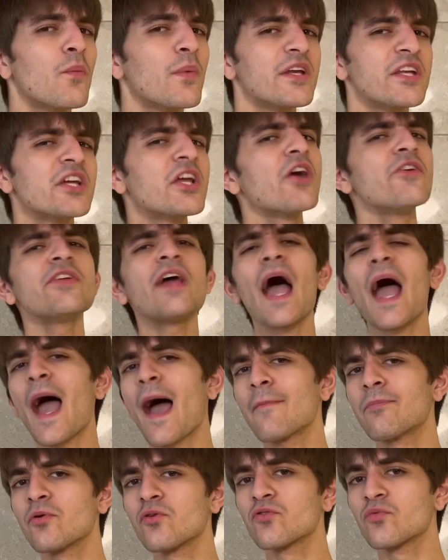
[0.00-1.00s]
When you go to
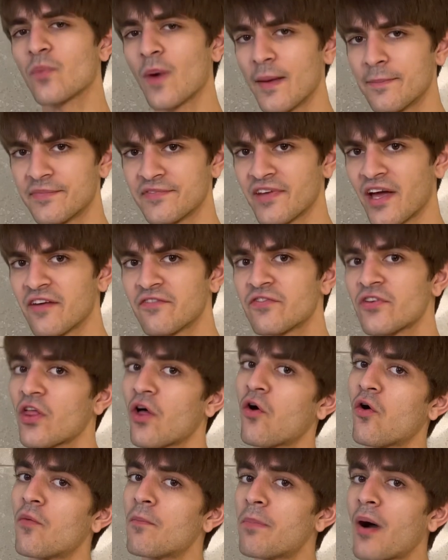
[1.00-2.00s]
Apple's website for the
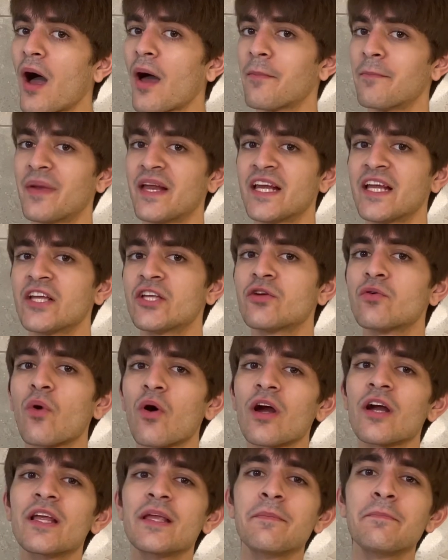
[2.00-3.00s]
HomePod Mini, you
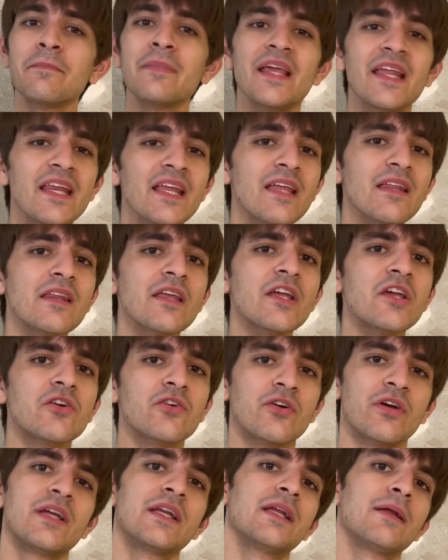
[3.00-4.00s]
are immediately
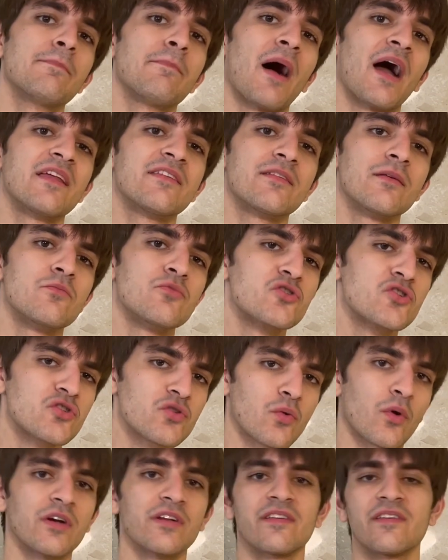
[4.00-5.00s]
greeted by some
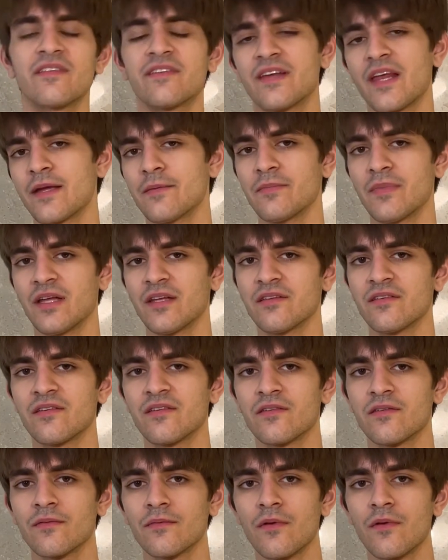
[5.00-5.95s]
short statements.